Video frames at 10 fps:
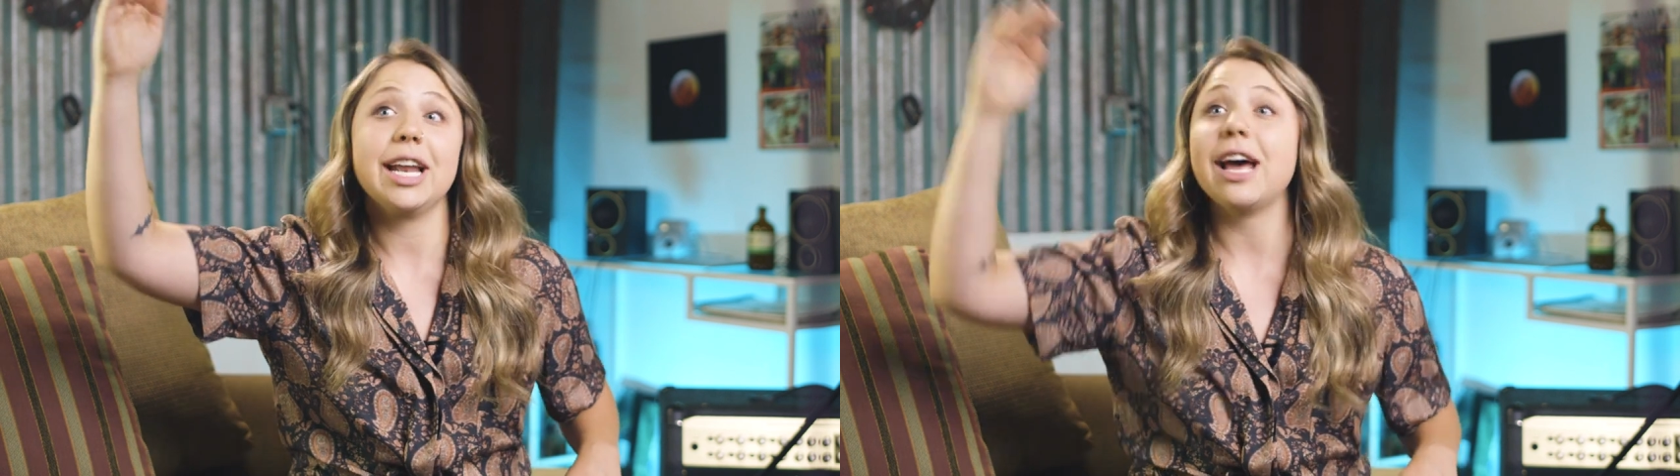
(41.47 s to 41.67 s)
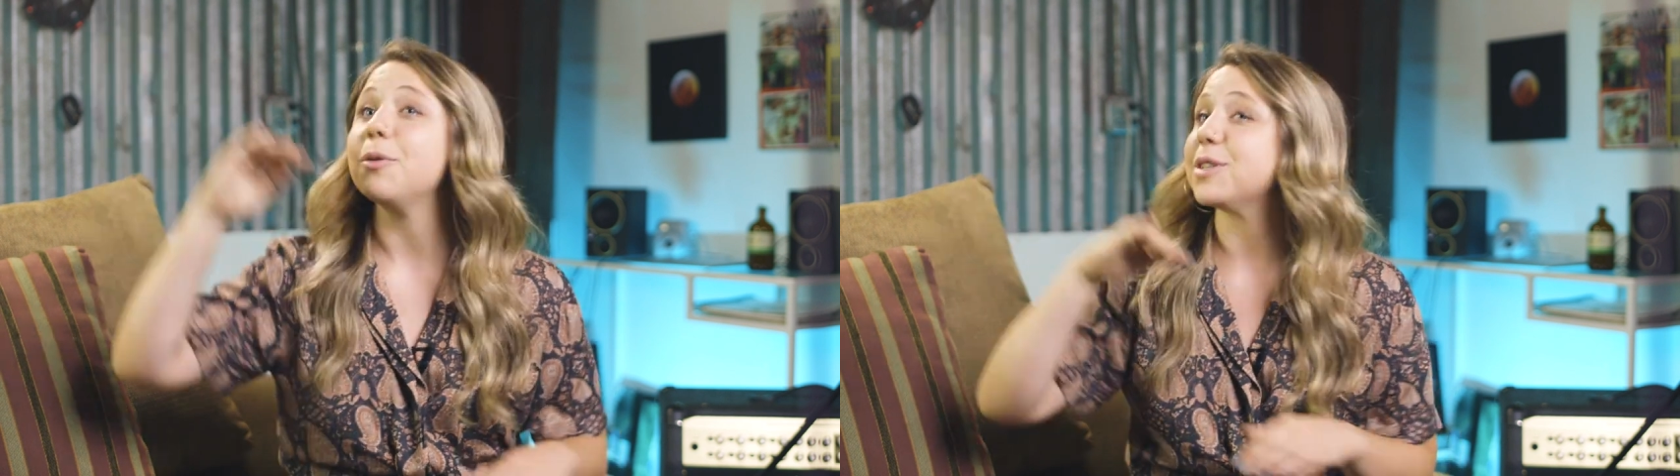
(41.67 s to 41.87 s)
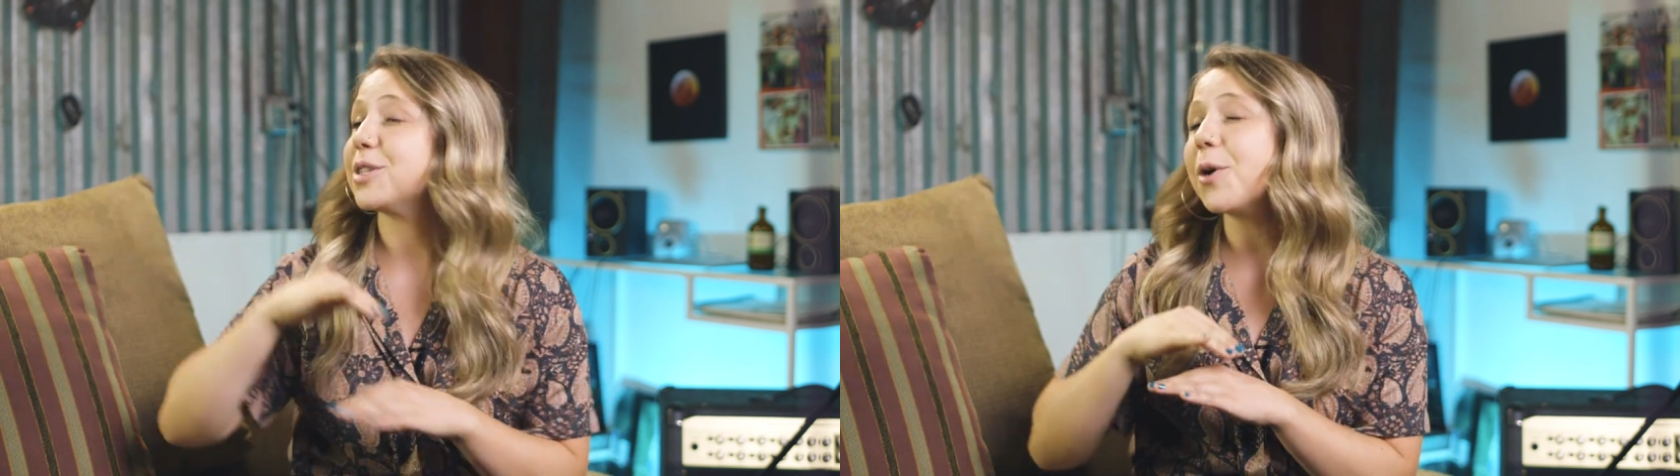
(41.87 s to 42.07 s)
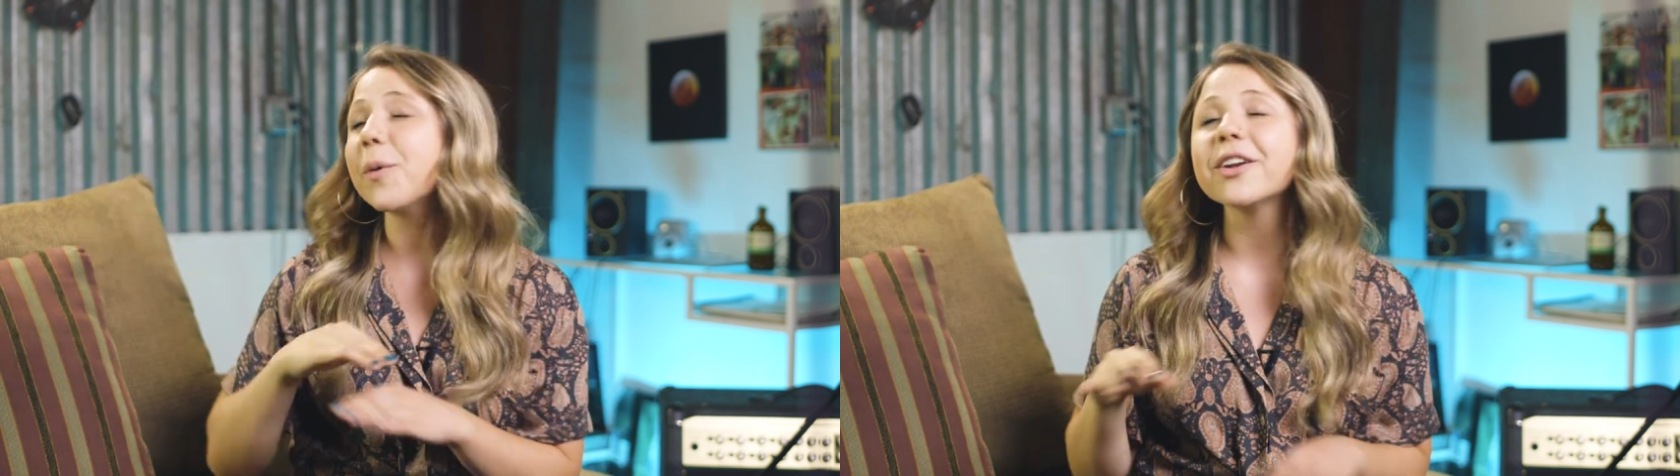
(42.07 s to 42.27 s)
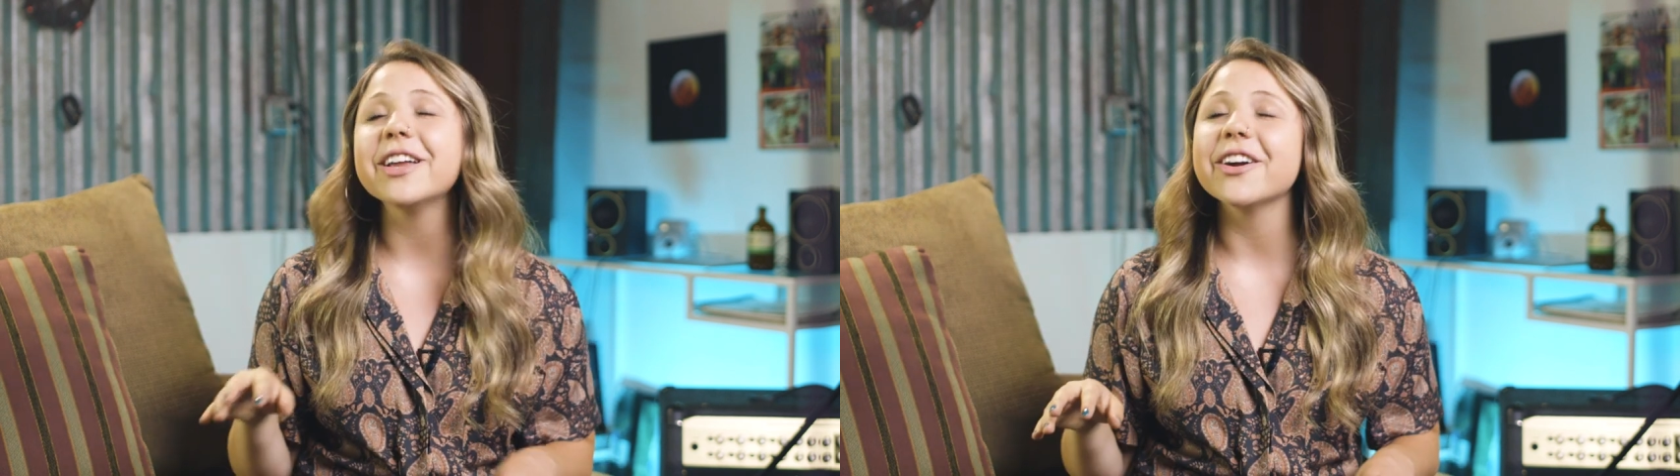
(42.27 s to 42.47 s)
and I was
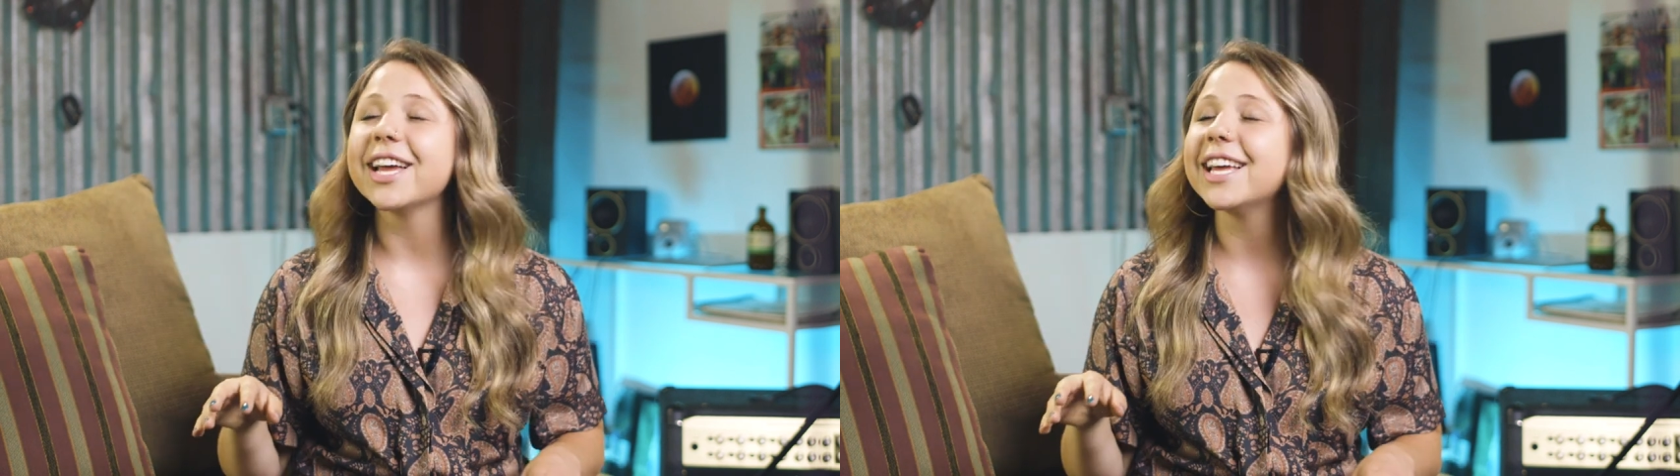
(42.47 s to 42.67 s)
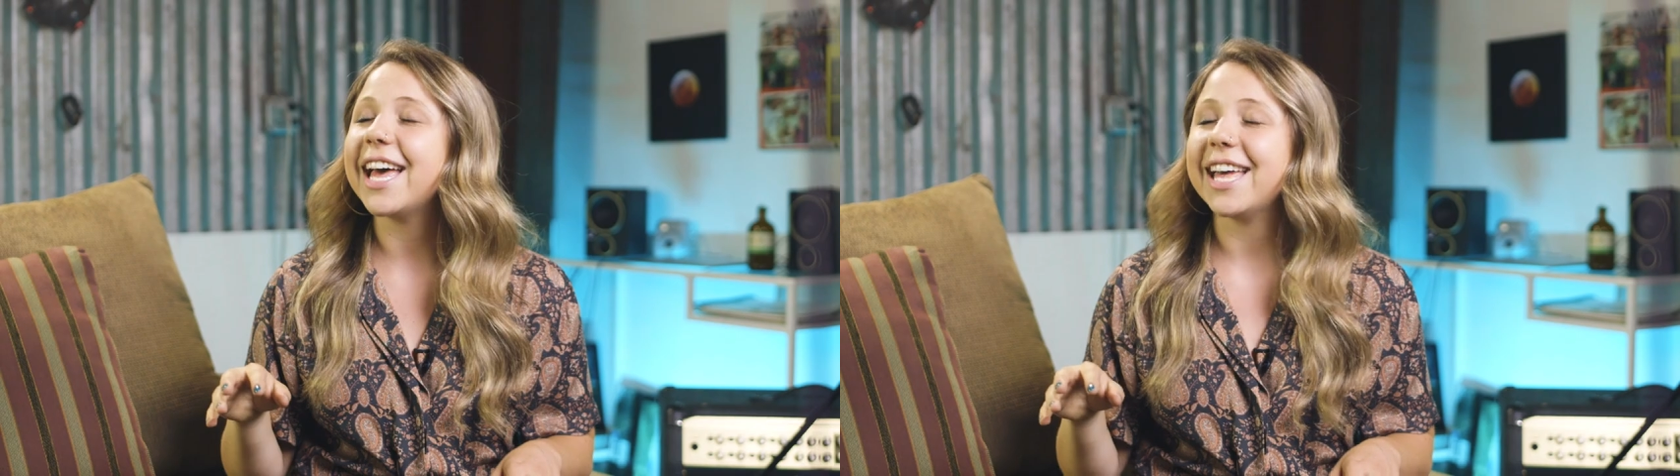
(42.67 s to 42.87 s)
nowhere near it,